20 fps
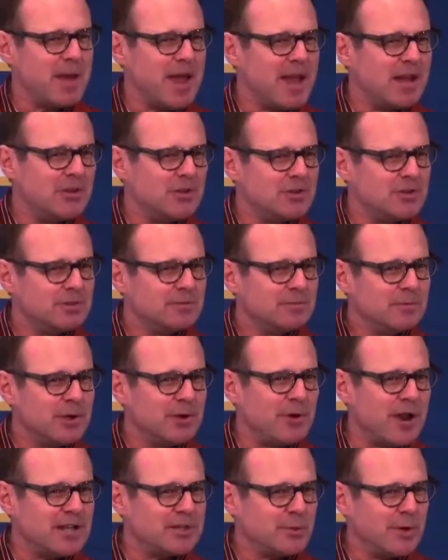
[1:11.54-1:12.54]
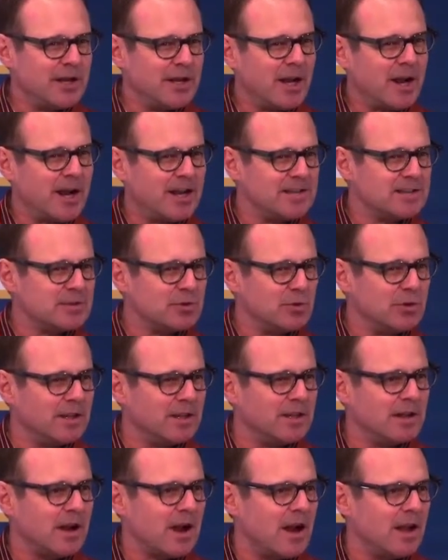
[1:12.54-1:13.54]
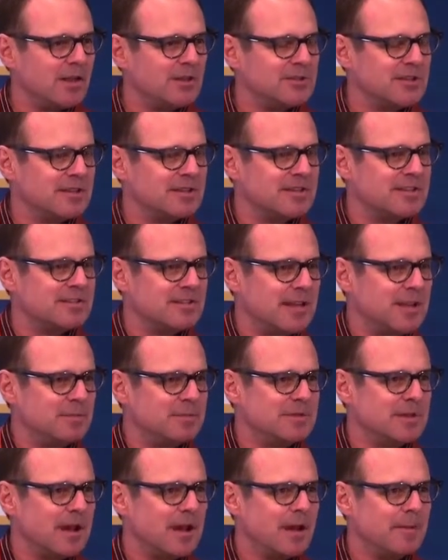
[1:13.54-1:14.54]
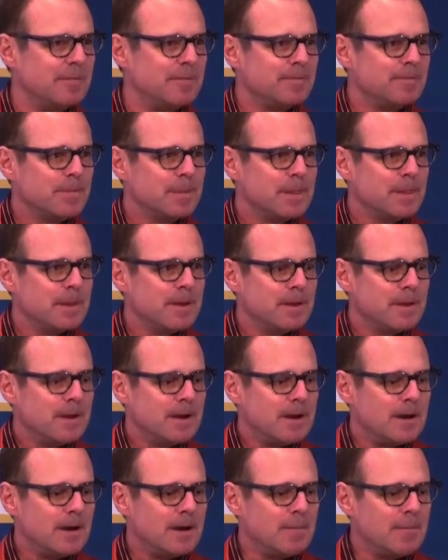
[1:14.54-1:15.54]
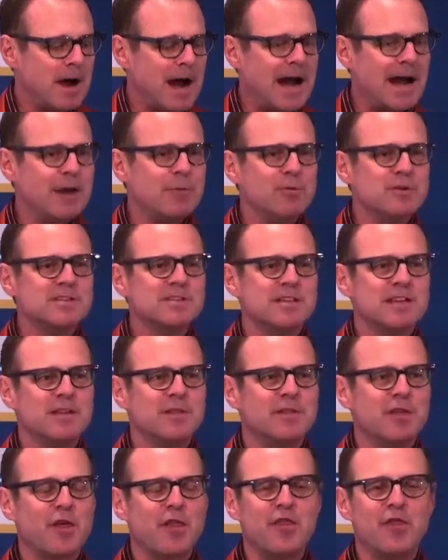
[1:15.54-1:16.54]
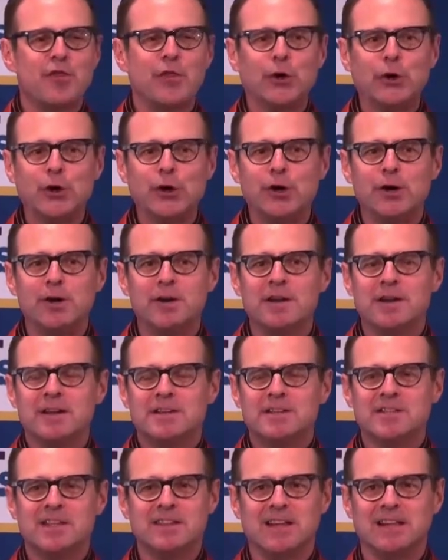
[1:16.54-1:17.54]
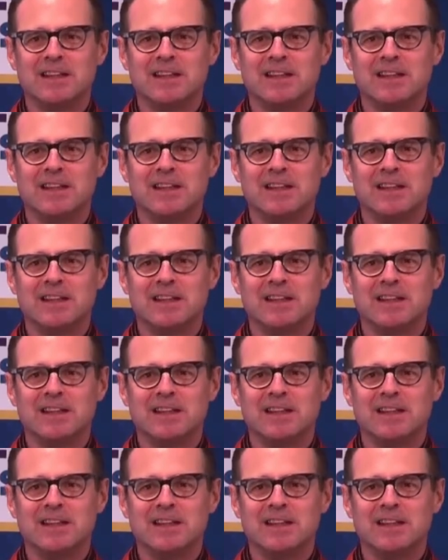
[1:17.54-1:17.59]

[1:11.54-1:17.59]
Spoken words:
age. We graduated high school and college at the same time. I was in the third to the